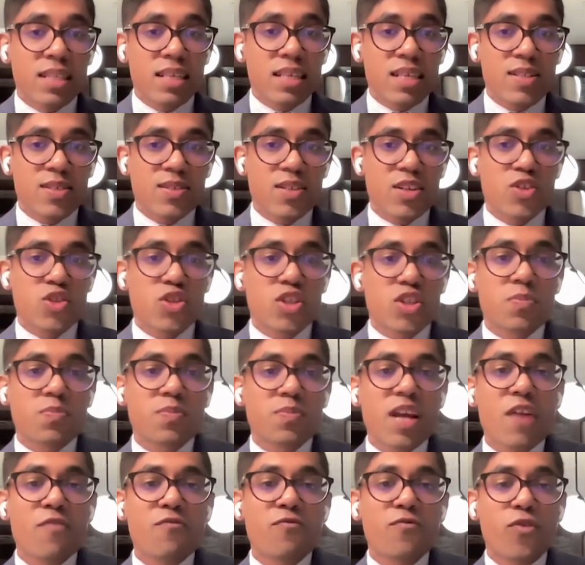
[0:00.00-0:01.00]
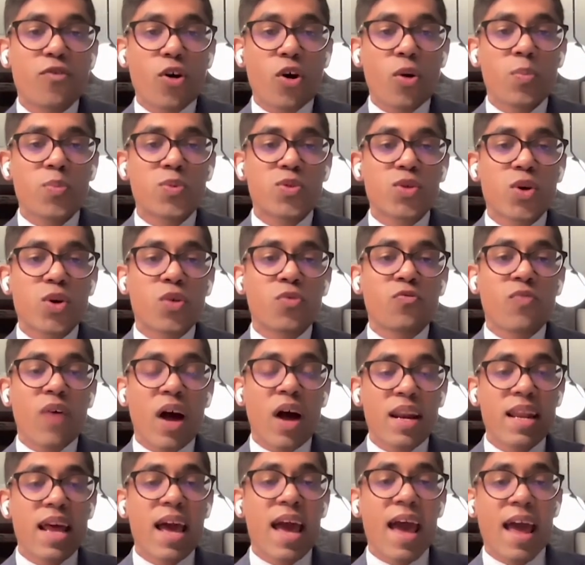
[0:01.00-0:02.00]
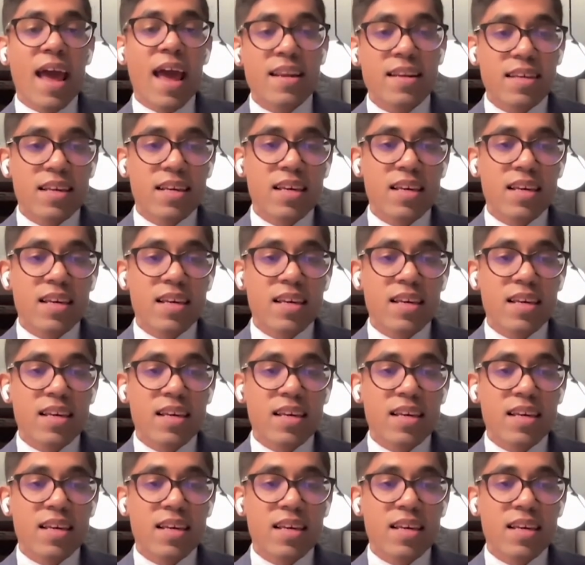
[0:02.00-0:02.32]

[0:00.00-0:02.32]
these digital platforms, on one hand,